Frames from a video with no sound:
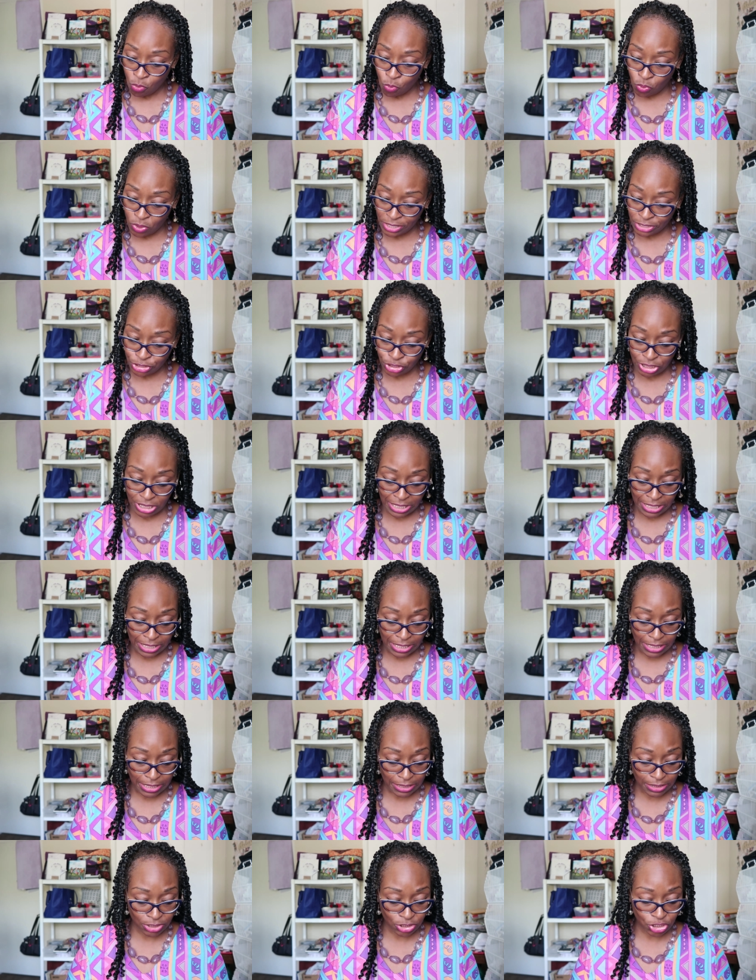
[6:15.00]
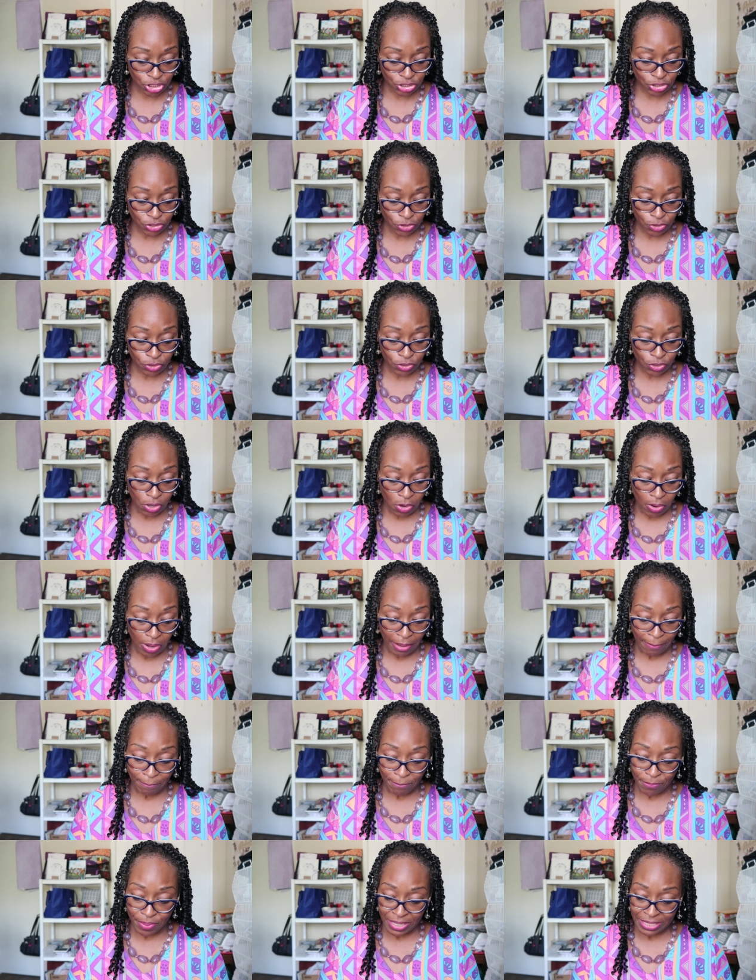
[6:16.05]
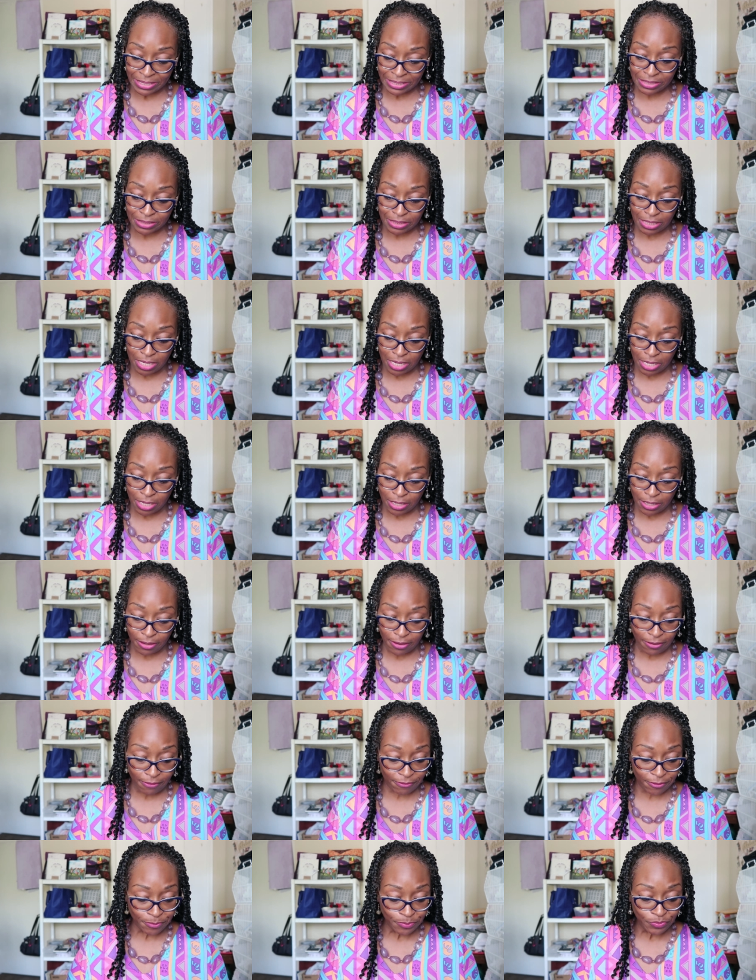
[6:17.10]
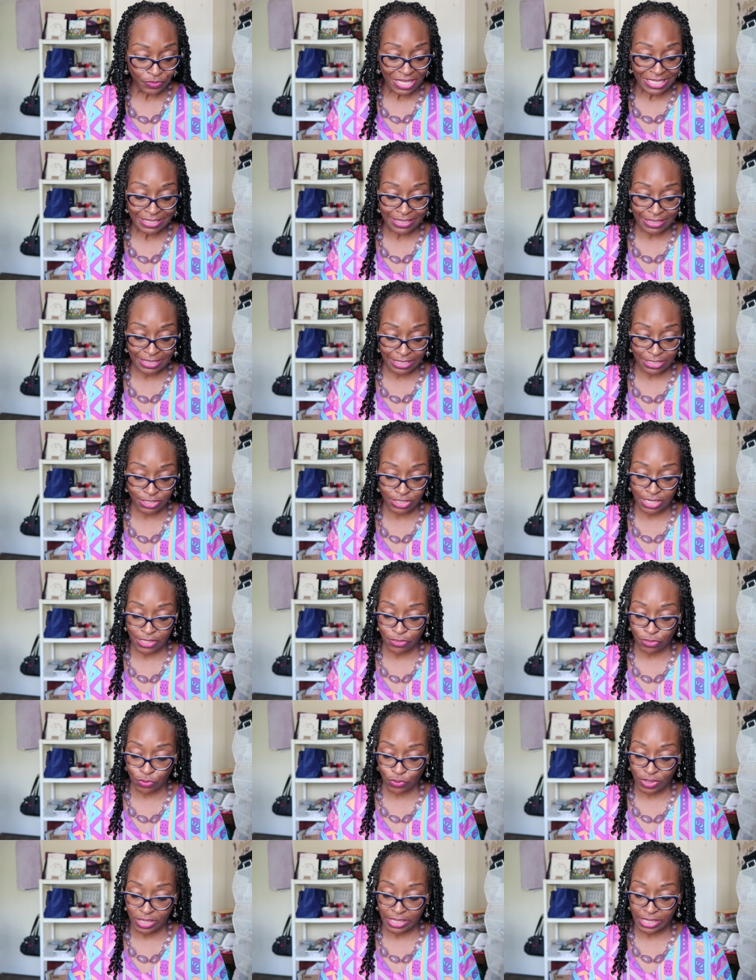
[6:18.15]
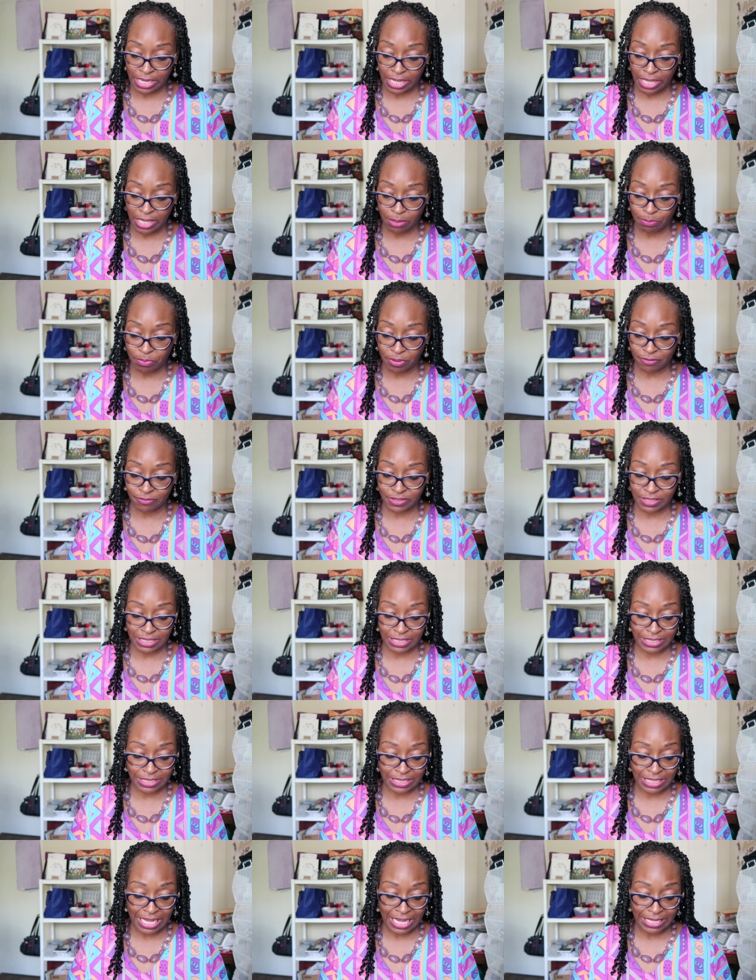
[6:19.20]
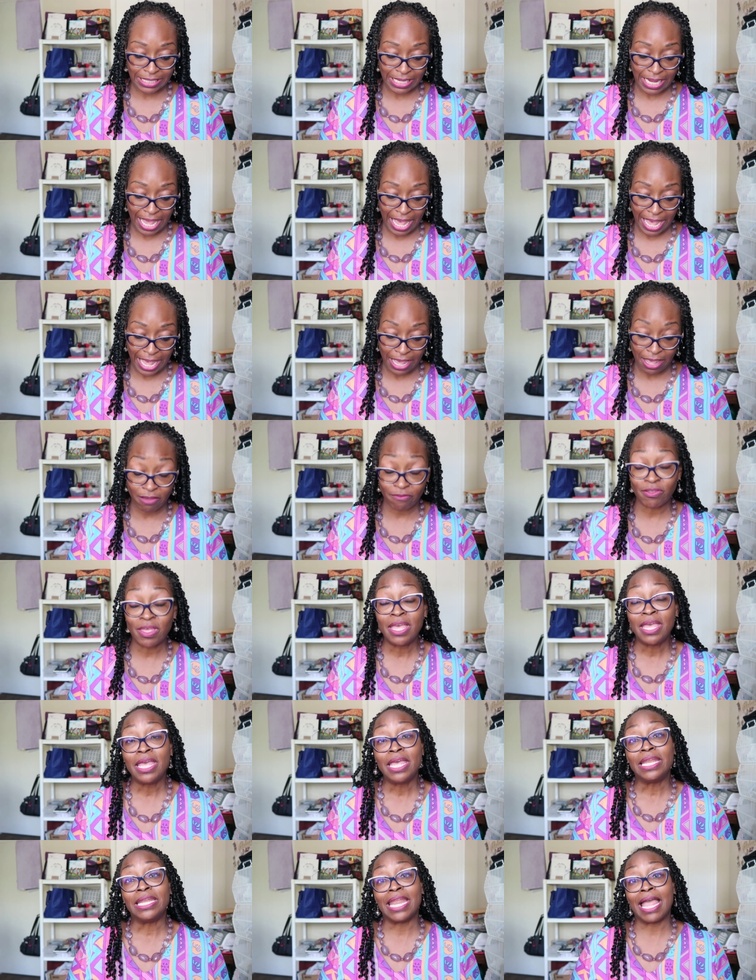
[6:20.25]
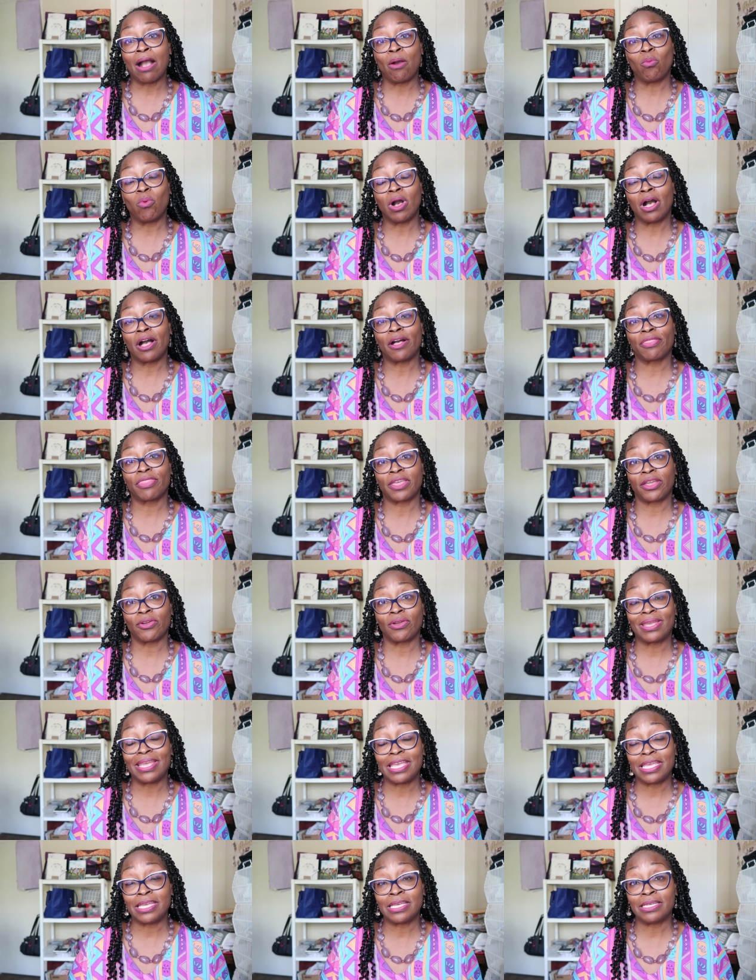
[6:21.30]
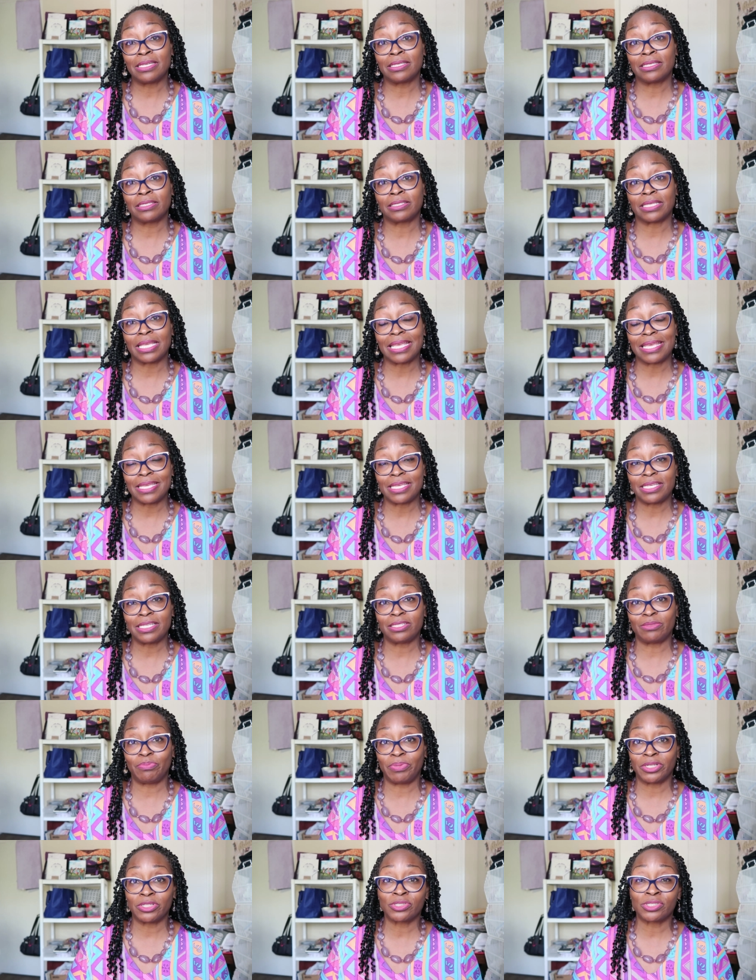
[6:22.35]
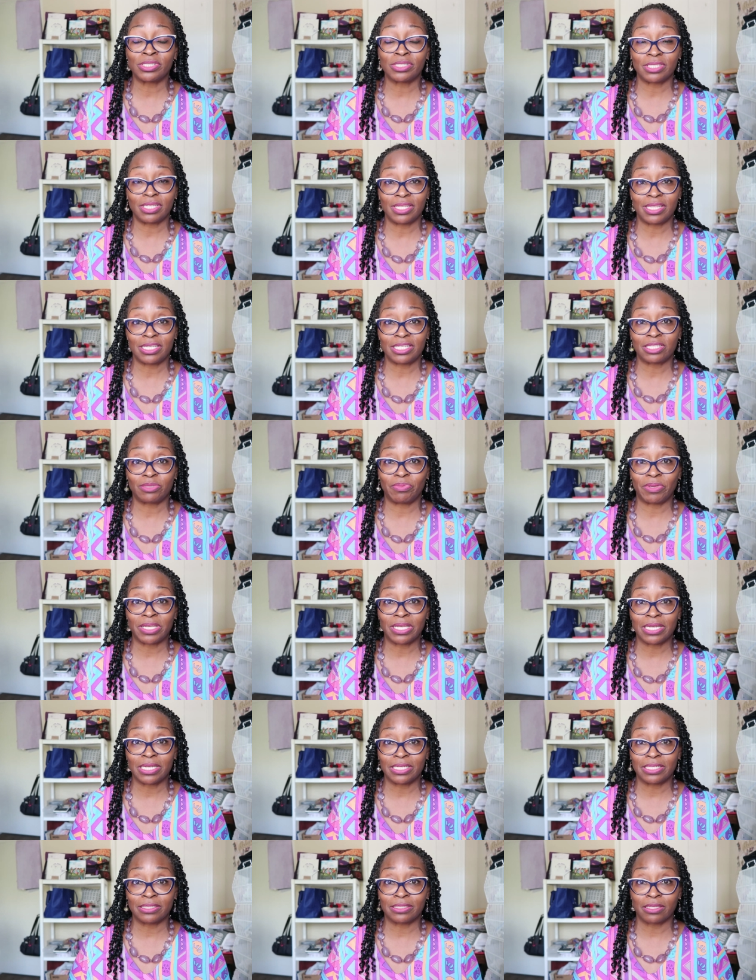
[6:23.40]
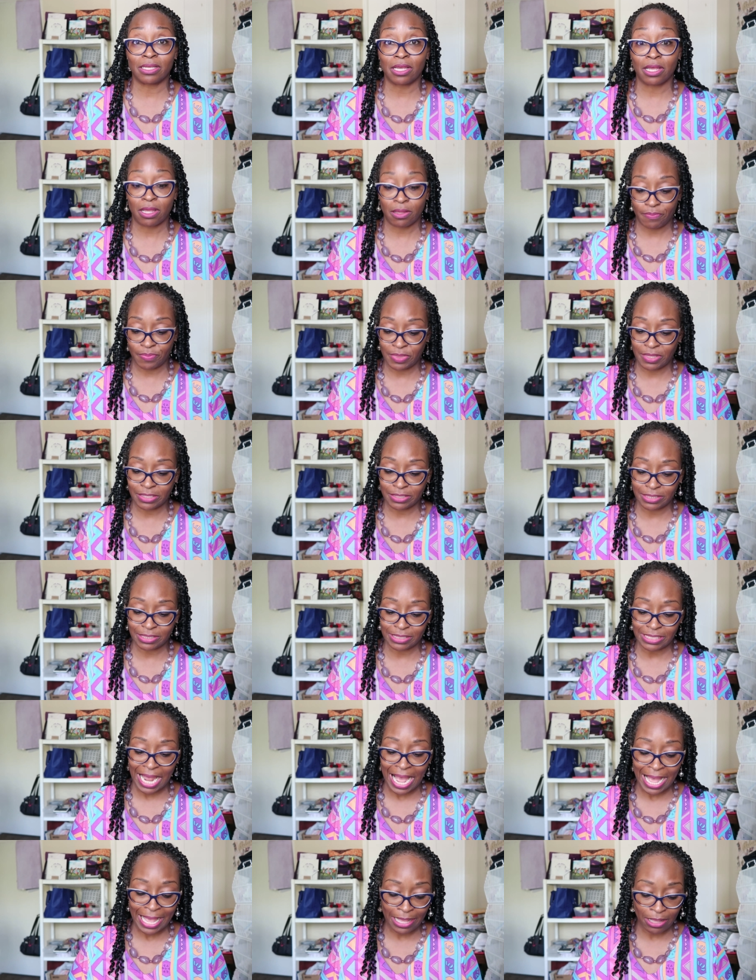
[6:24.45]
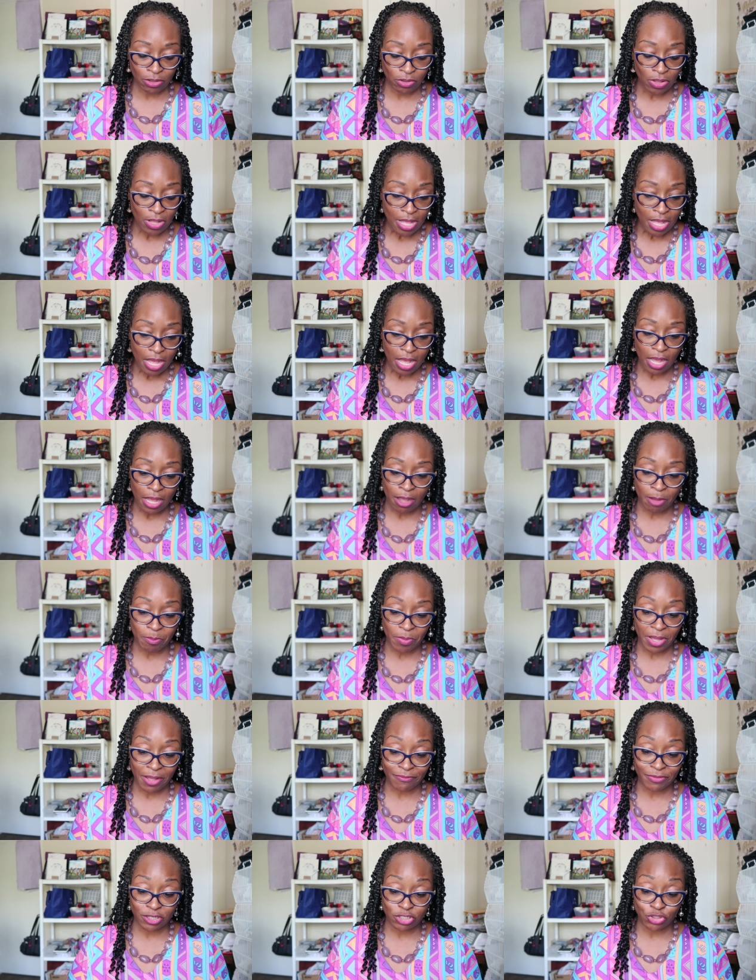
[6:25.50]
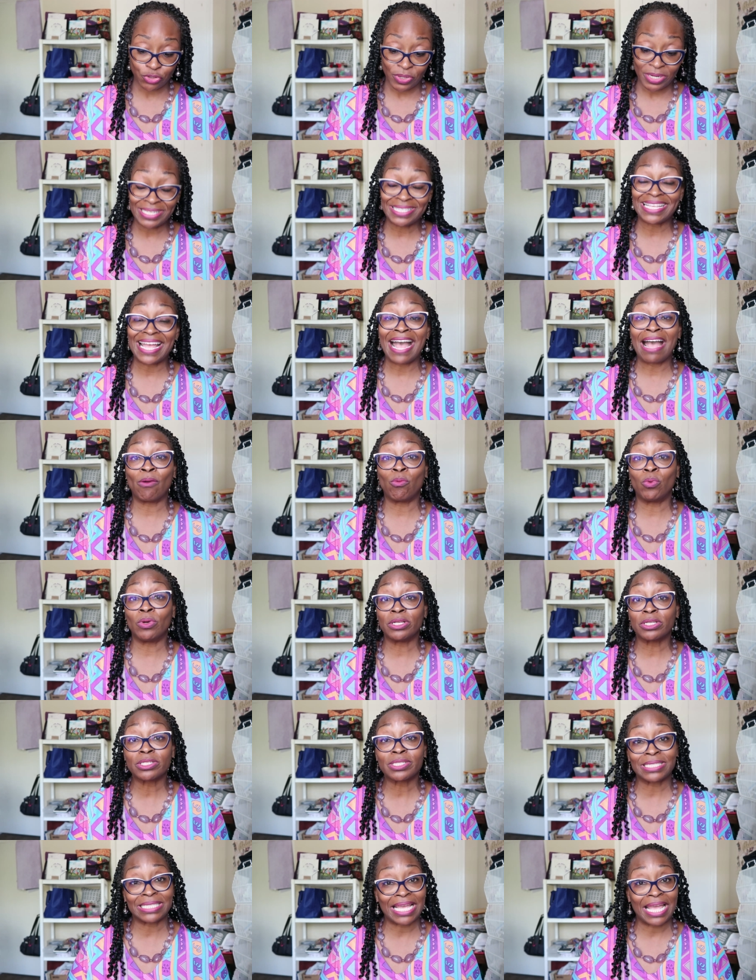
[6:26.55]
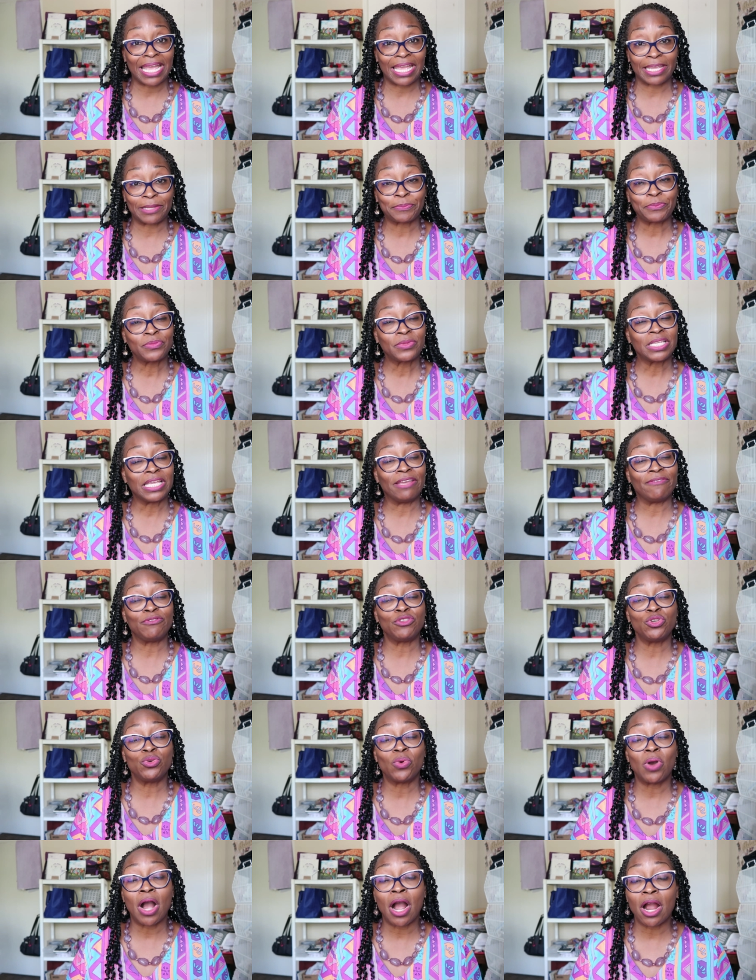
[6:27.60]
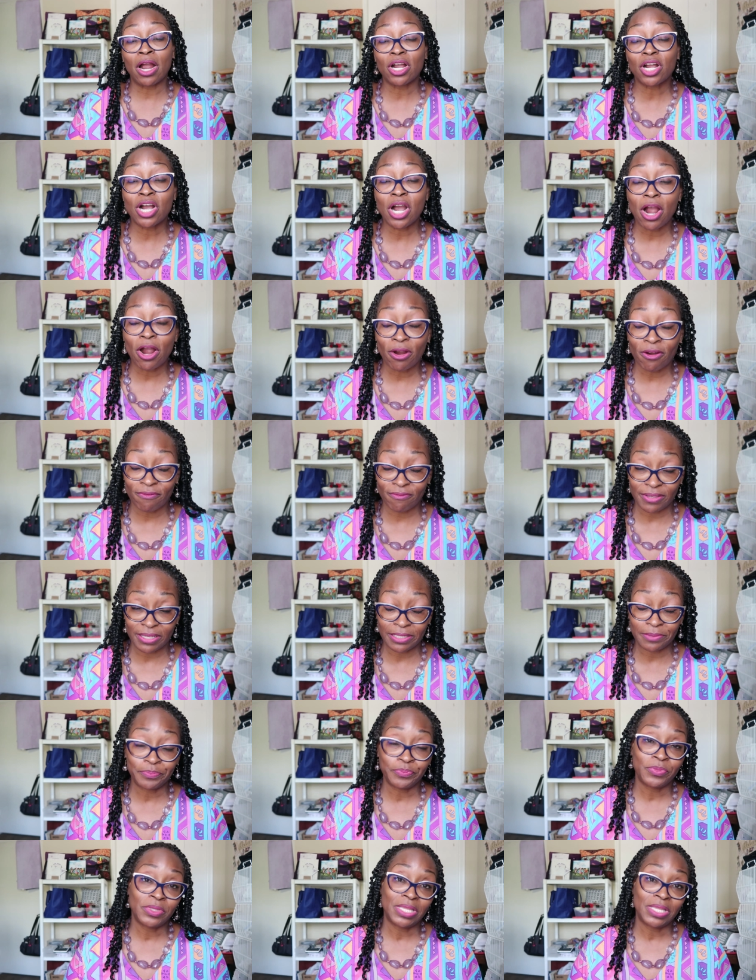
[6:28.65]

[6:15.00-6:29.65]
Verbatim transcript: which is just so you know a bust of 63 and a hip of 68 and a half now while there is ease built into this because um, the style um, of the dress I will say if you are curvy,